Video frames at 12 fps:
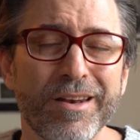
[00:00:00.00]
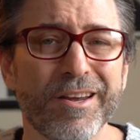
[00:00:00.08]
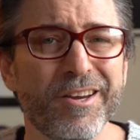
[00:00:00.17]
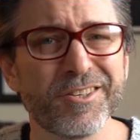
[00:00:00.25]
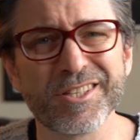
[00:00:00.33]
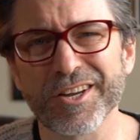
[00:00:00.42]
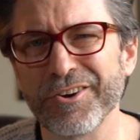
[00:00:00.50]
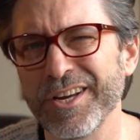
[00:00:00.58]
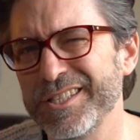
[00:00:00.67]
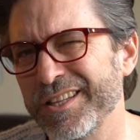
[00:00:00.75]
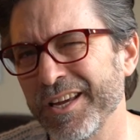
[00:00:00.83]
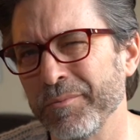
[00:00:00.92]
Now here's the
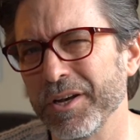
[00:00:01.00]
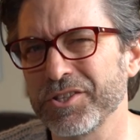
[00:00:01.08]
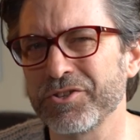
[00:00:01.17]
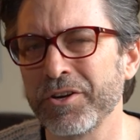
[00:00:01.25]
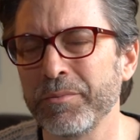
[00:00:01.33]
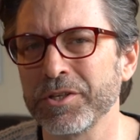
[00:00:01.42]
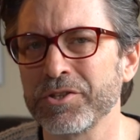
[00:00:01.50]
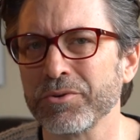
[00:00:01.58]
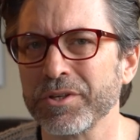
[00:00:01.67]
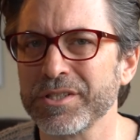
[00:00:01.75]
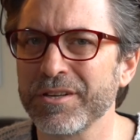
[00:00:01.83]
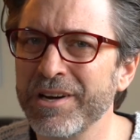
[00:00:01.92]
crazy thing about streaming
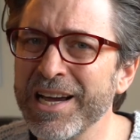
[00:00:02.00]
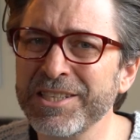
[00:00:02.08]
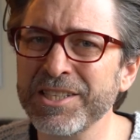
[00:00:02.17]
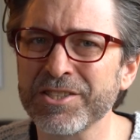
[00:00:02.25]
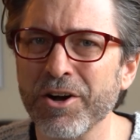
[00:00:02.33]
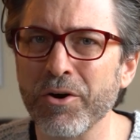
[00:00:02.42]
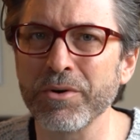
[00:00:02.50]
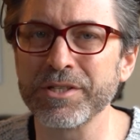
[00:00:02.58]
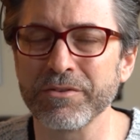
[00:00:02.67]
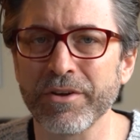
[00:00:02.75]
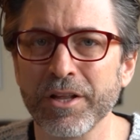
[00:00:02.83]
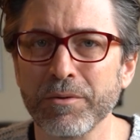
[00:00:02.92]
stories. They're not just always
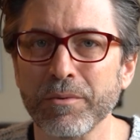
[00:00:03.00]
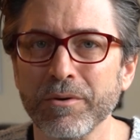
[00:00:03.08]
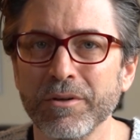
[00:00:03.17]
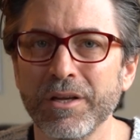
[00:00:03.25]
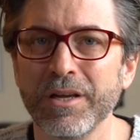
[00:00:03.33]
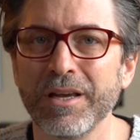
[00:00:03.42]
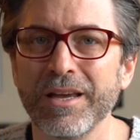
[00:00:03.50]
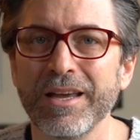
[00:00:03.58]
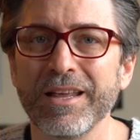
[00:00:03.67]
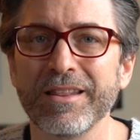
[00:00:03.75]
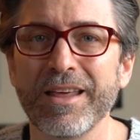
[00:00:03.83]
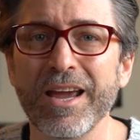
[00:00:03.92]
available.
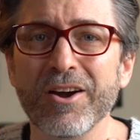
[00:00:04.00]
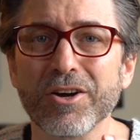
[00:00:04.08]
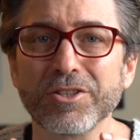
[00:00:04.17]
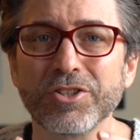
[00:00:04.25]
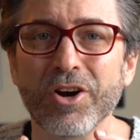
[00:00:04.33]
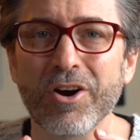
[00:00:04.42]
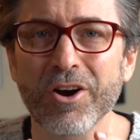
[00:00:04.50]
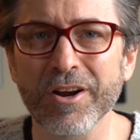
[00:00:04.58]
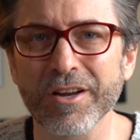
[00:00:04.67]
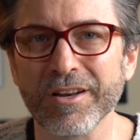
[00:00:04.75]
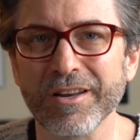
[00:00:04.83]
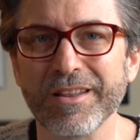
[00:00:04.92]
They are
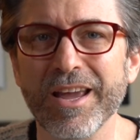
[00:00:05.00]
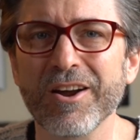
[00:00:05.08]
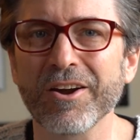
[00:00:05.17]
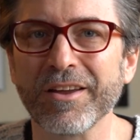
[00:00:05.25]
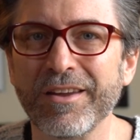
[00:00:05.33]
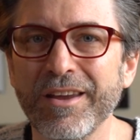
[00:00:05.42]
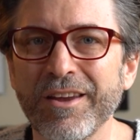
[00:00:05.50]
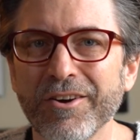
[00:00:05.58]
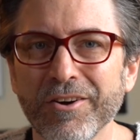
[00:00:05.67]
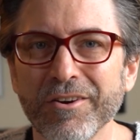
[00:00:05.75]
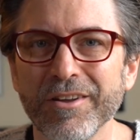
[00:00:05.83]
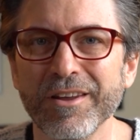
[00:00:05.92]
targeted, they are
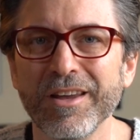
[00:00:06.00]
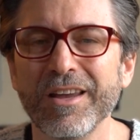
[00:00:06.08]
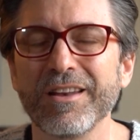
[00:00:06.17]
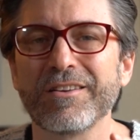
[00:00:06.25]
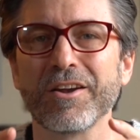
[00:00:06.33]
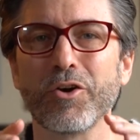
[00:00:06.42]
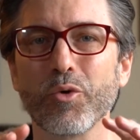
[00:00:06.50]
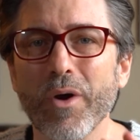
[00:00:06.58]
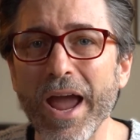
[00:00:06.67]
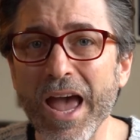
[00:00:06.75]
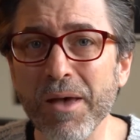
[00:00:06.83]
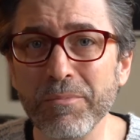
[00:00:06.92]
geared to
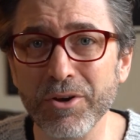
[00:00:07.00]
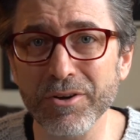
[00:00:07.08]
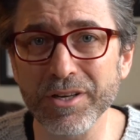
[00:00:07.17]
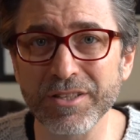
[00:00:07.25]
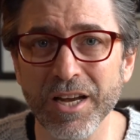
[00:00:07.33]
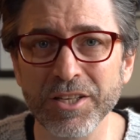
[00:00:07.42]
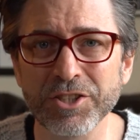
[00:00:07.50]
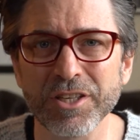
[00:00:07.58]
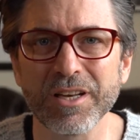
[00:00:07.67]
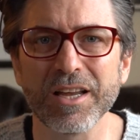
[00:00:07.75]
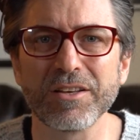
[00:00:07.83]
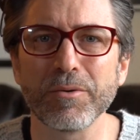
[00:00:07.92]
grab your
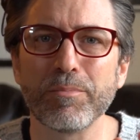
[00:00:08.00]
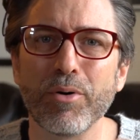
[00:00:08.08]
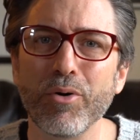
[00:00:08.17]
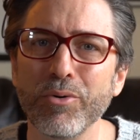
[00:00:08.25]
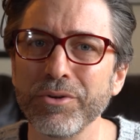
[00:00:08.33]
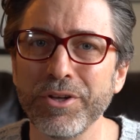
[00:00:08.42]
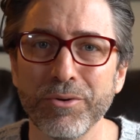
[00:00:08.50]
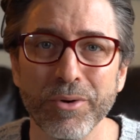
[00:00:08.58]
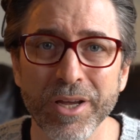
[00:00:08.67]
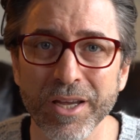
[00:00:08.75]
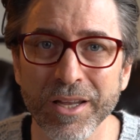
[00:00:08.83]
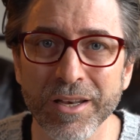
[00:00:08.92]
attention and to pull you
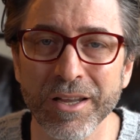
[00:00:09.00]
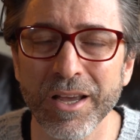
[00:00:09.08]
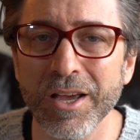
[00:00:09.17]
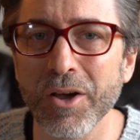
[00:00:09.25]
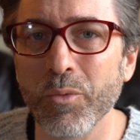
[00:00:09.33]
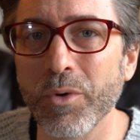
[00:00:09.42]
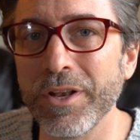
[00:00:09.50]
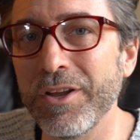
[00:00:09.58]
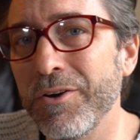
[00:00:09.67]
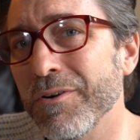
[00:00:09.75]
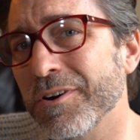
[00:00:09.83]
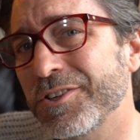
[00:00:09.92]
in when
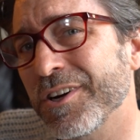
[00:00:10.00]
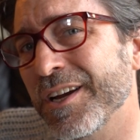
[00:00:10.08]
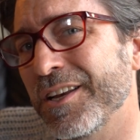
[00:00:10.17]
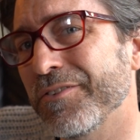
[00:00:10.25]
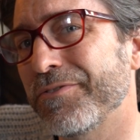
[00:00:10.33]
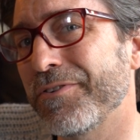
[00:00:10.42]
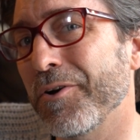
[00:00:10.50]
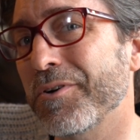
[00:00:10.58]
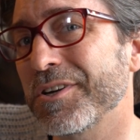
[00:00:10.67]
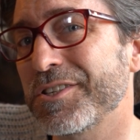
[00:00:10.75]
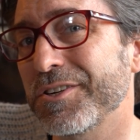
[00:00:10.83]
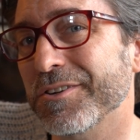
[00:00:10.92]
you are trying to
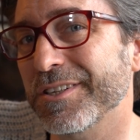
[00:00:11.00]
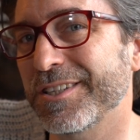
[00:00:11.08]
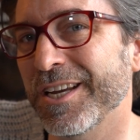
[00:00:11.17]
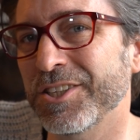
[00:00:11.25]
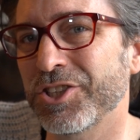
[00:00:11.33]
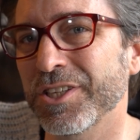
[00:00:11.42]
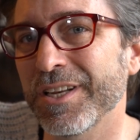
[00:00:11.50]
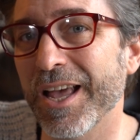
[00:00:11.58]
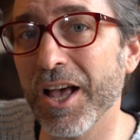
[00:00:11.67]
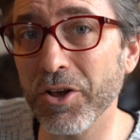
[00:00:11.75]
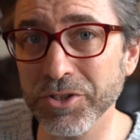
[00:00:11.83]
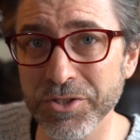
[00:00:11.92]
focus your attention
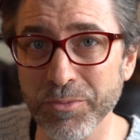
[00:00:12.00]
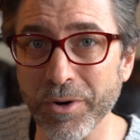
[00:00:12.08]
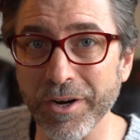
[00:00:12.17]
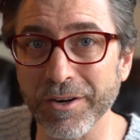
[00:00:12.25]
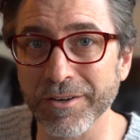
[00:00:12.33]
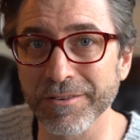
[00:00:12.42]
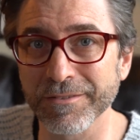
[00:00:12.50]
elsewhere.